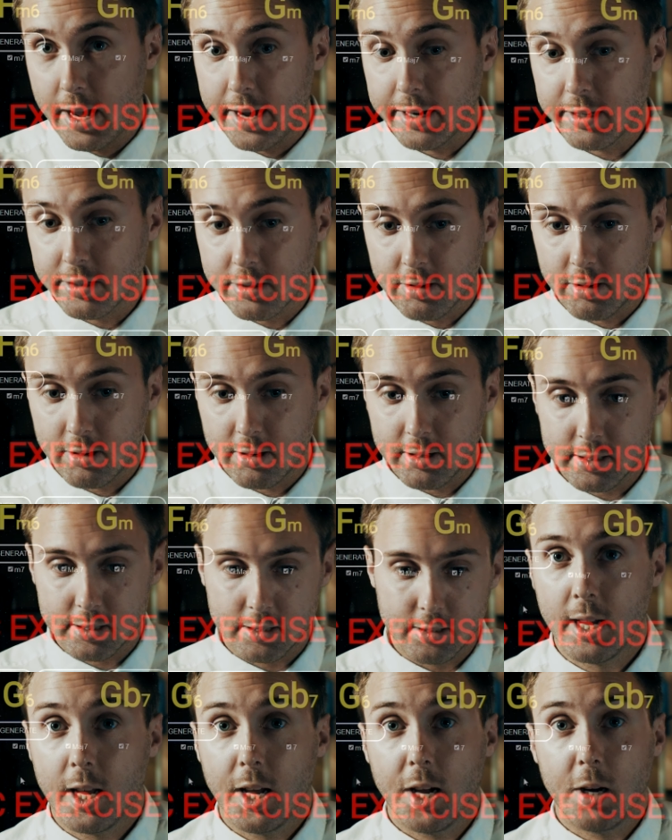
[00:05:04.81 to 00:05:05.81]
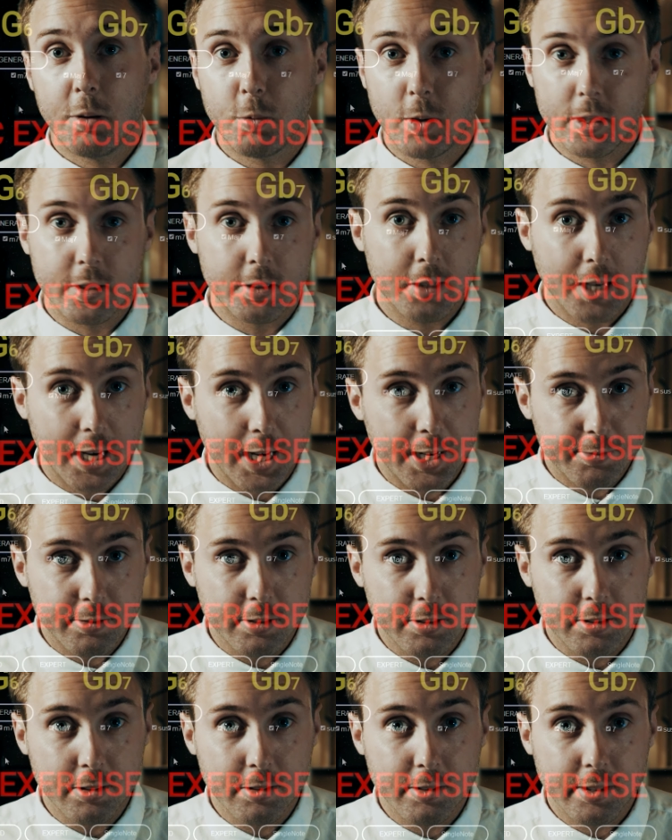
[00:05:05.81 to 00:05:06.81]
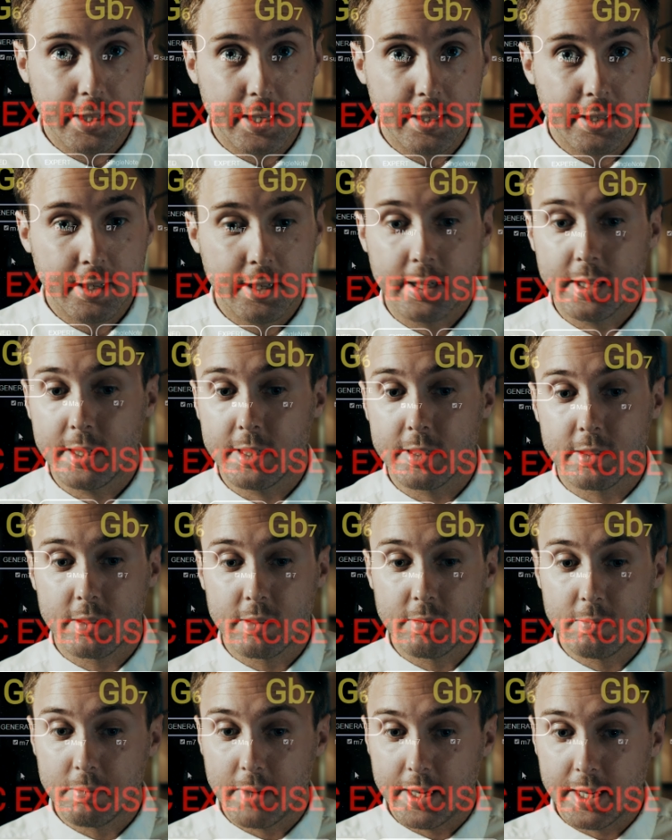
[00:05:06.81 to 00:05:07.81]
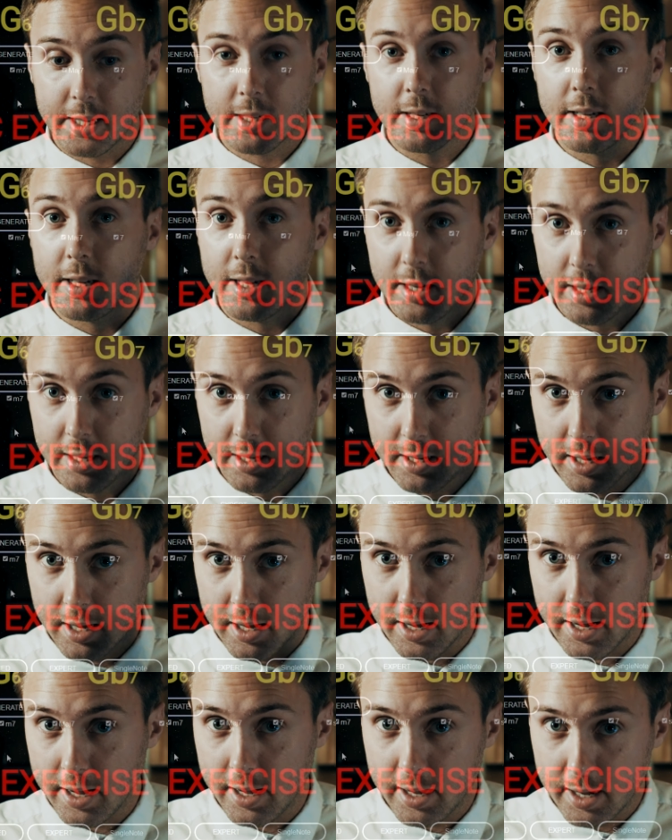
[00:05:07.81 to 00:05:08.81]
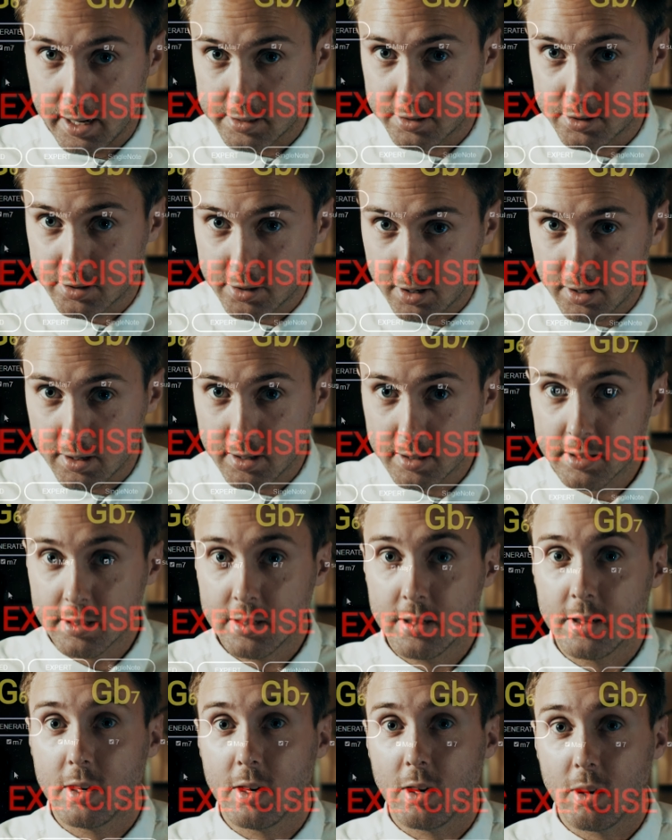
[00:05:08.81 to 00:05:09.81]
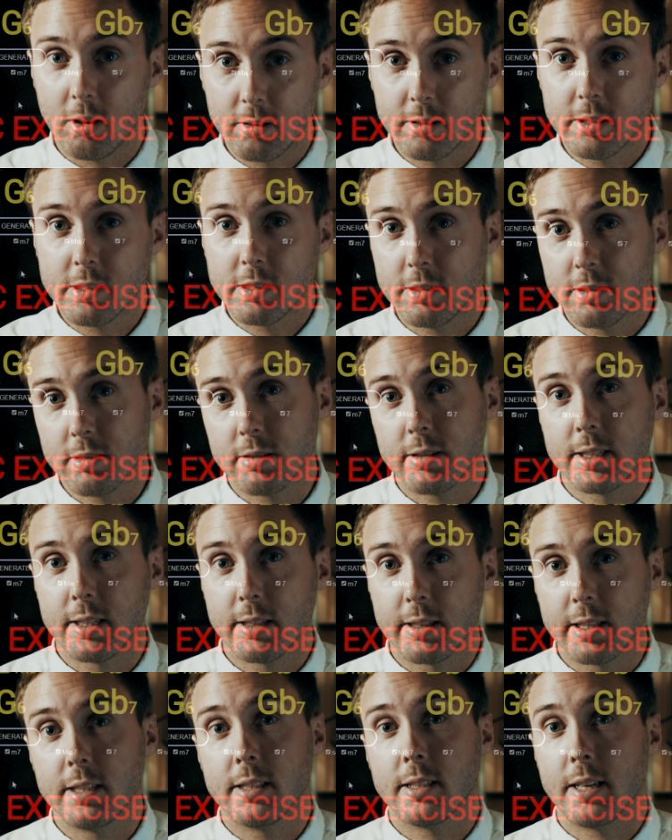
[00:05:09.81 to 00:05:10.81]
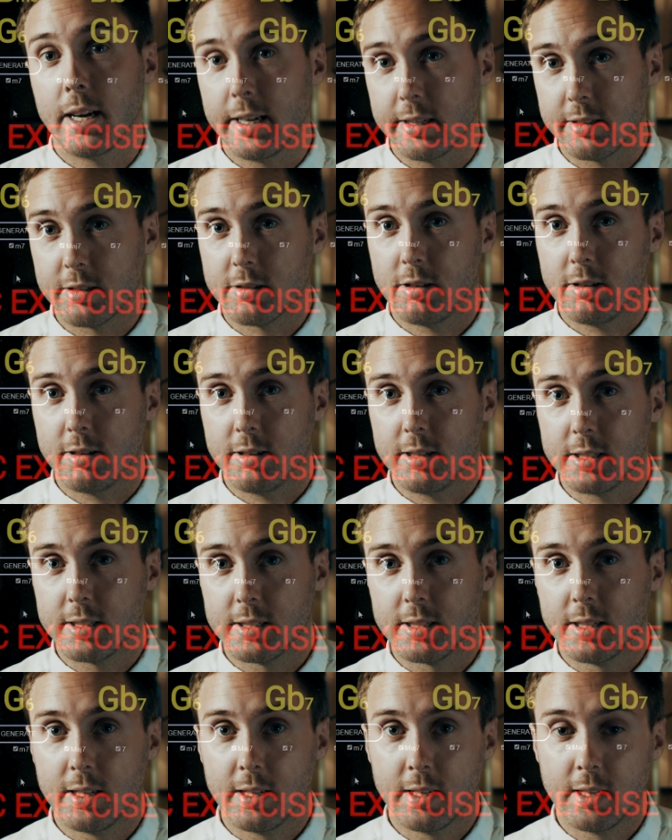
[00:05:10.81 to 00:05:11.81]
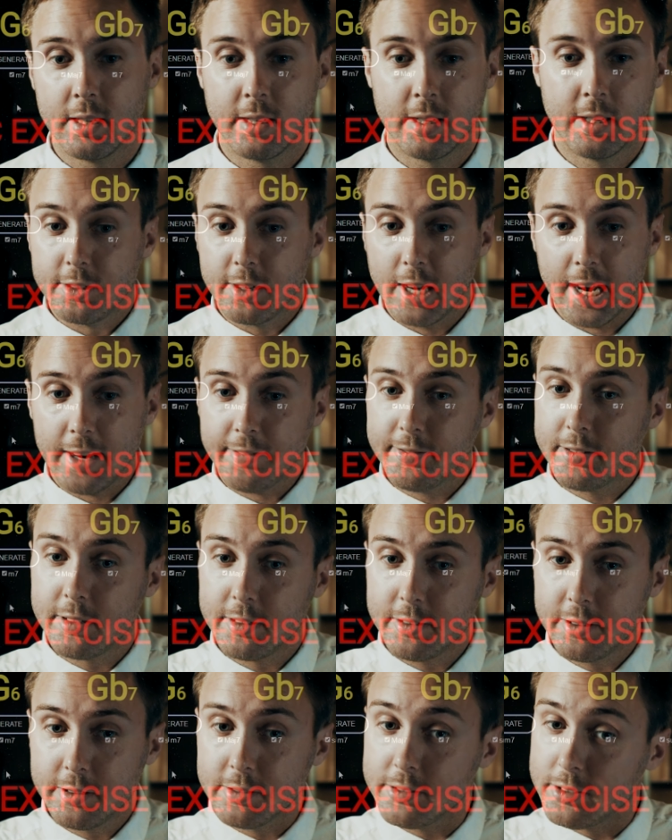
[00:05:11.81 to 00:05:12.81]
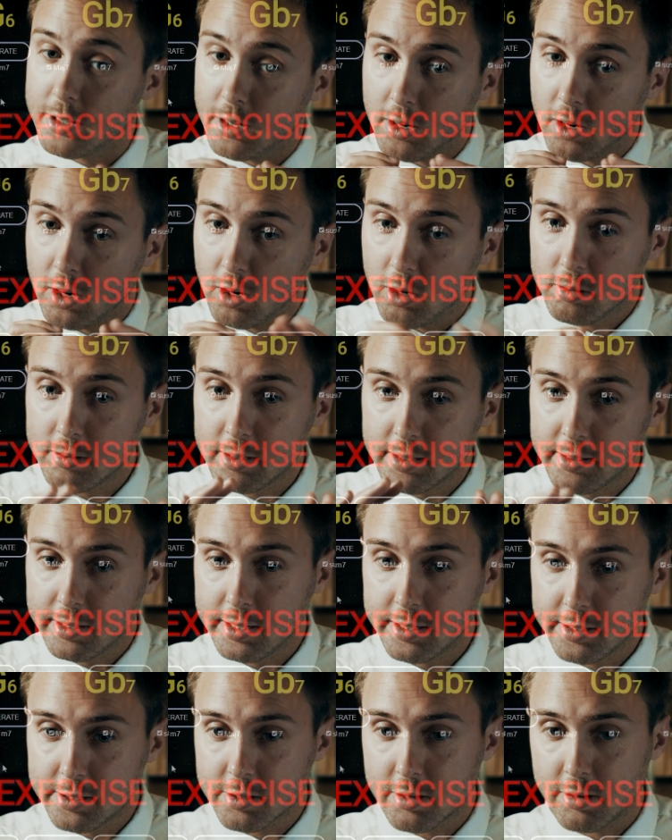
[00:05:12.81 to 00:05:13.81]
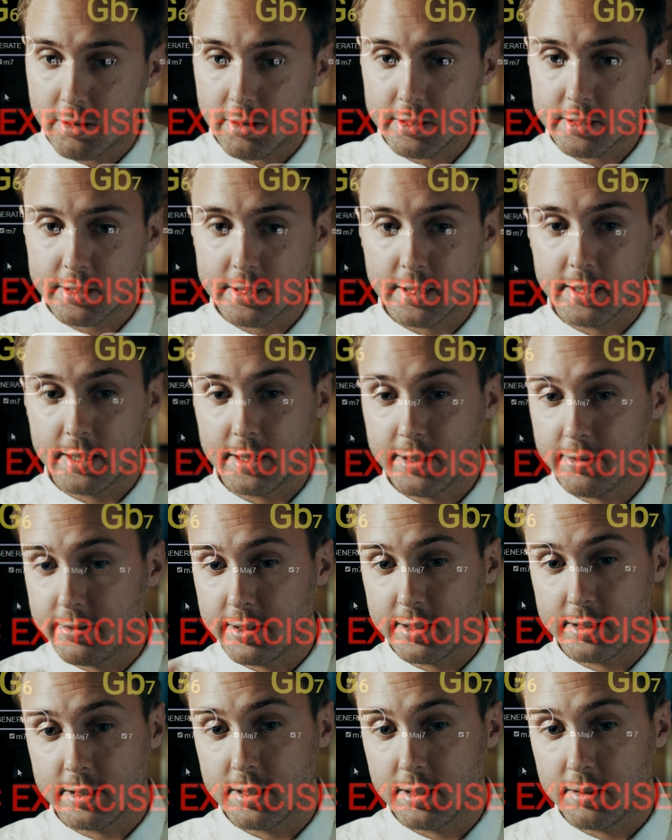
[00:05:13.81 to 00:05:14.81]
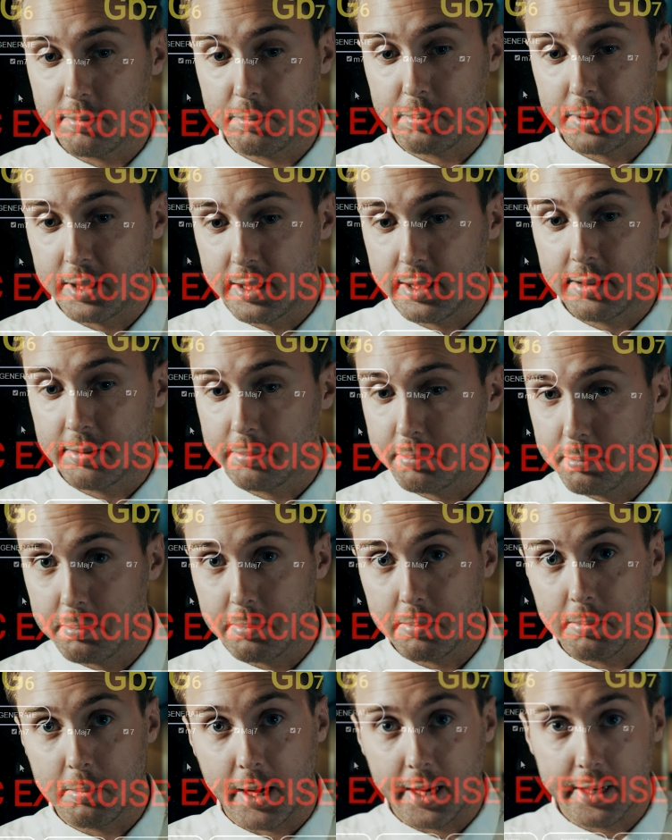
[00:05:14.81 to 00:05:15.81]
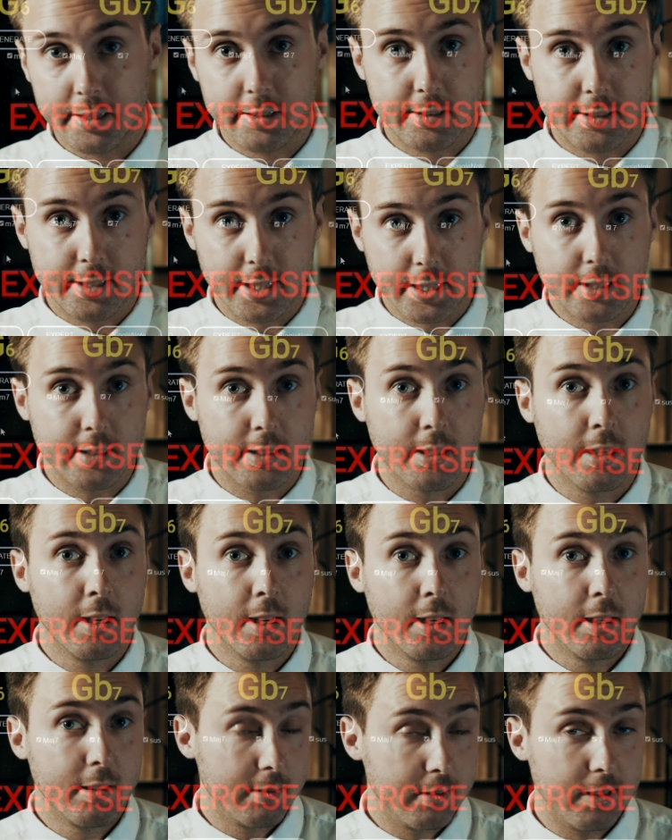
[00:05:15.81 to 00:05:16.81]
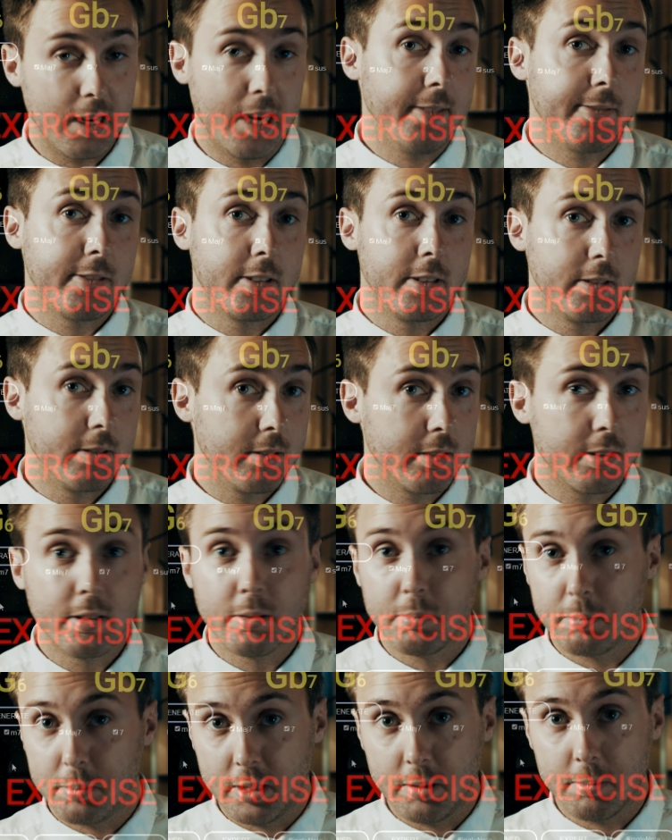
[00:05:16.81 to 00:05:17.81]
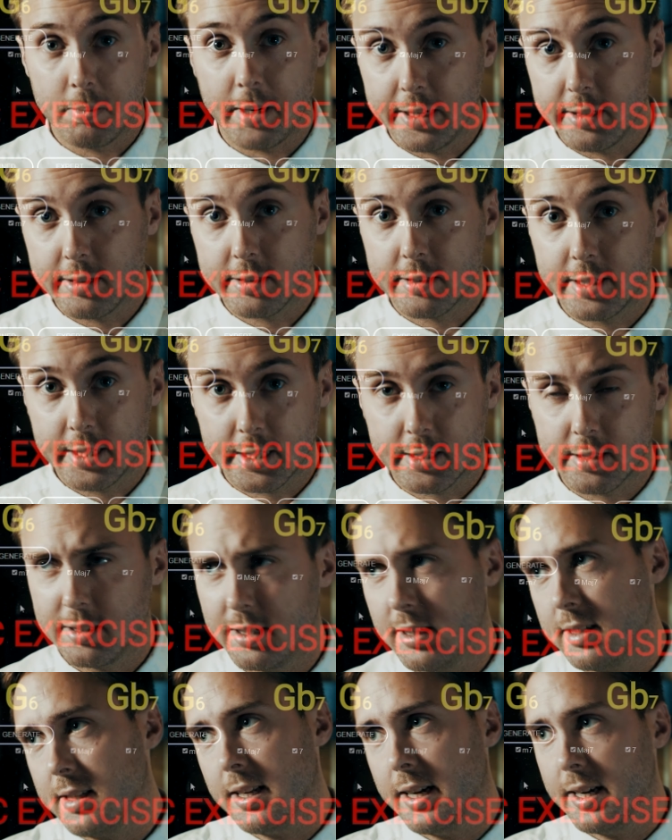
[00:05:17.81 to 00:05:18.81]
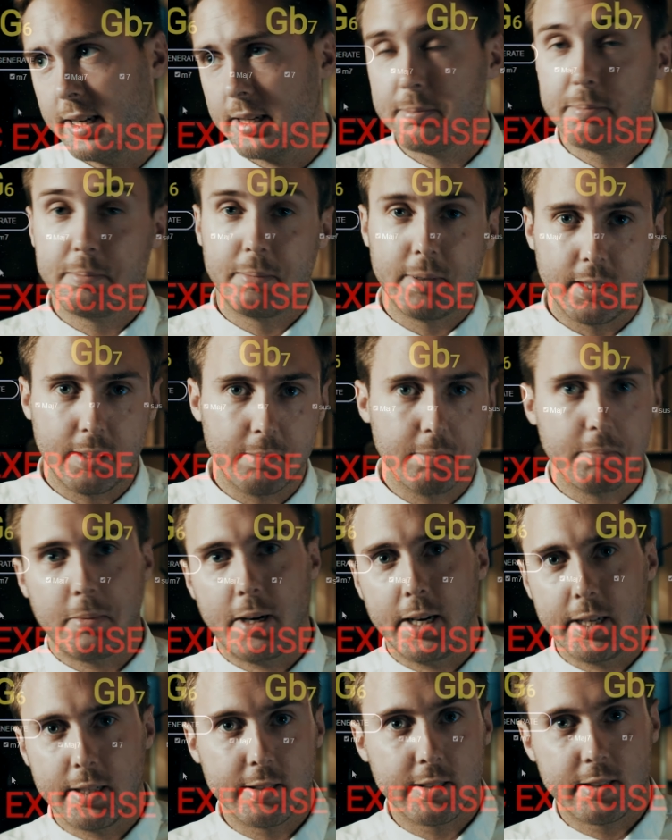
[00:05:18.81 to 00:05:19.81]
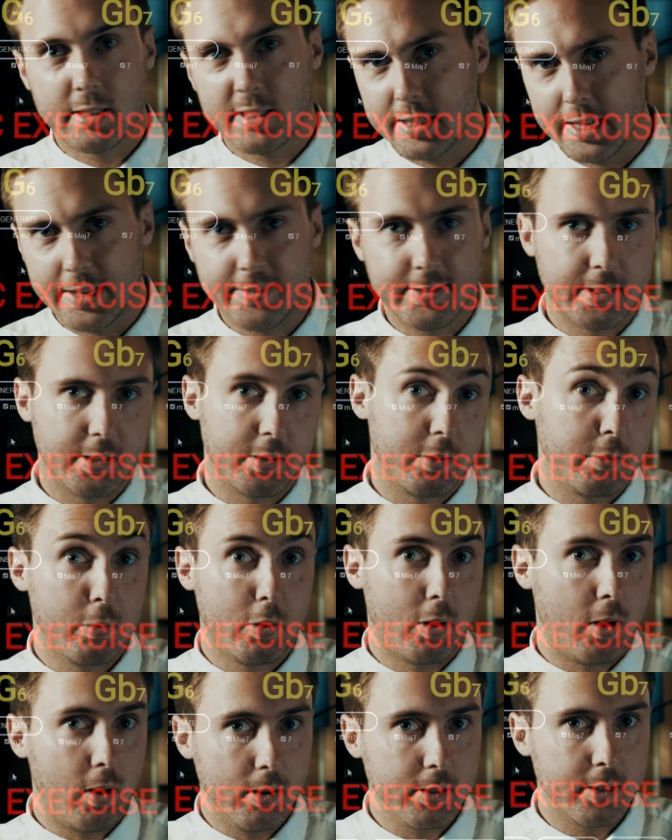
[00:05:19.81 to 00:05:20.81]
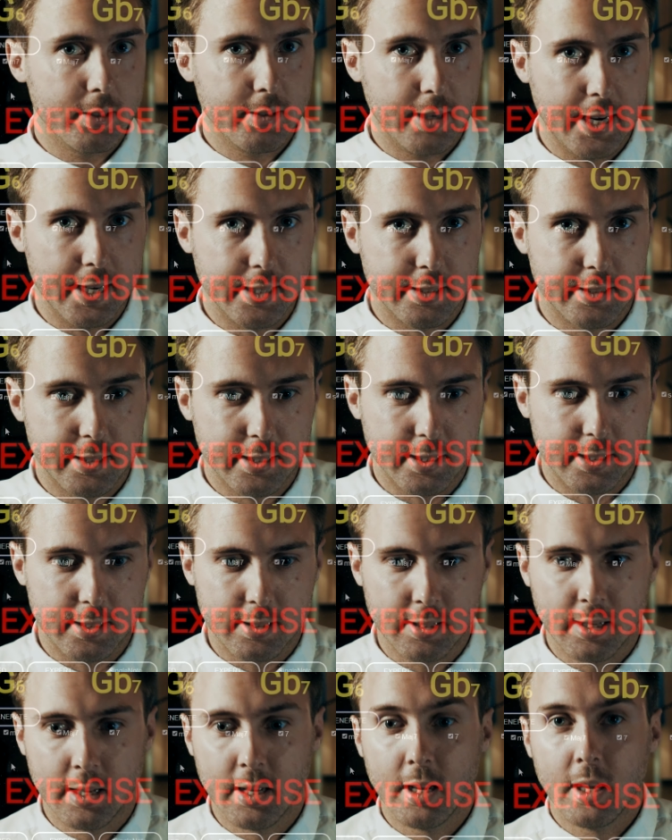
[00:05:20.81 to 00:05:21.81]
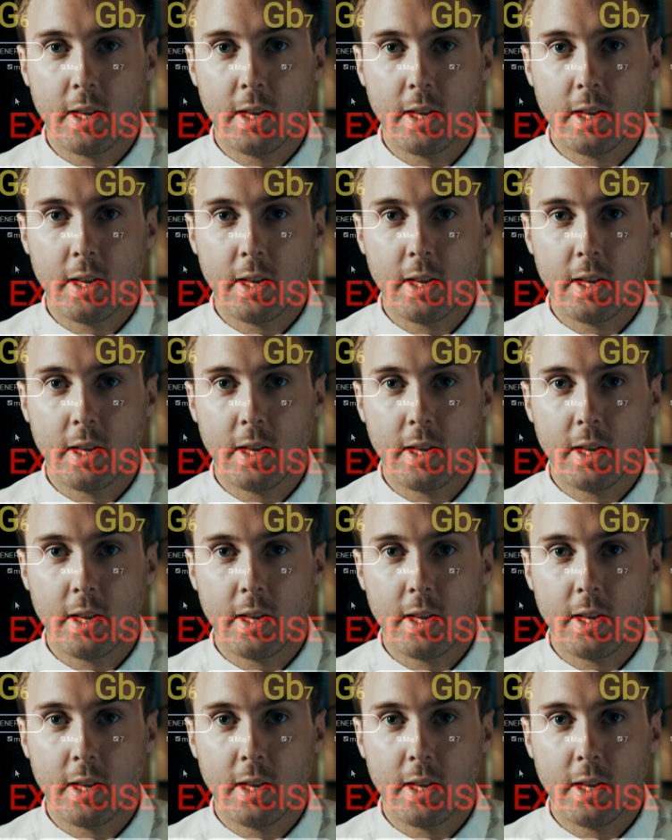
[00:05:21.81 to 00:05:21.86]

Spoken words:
8 chords, and what you have to do then is to make a song only using these 8 chords. You have to use only these chords, and if it's a B minor 6, you have to use B minor 6, not like B minus 7 also add 6.